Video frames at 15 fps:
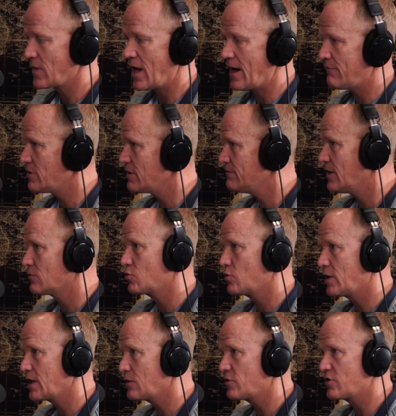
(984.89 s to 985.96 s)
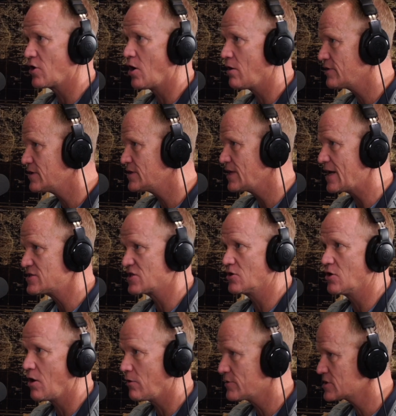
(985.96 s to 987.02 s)
Every event we're running, with all the dates and
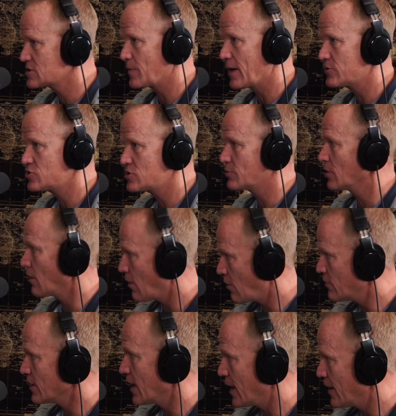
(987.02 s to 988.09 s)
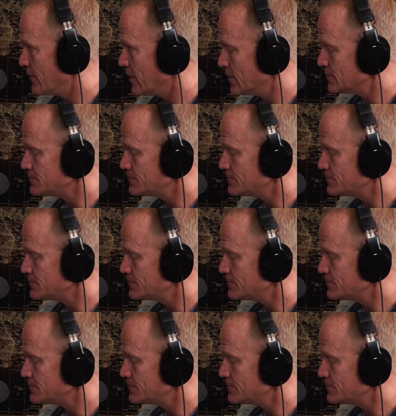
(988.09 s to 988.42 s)
all the sponsorship, are already on there.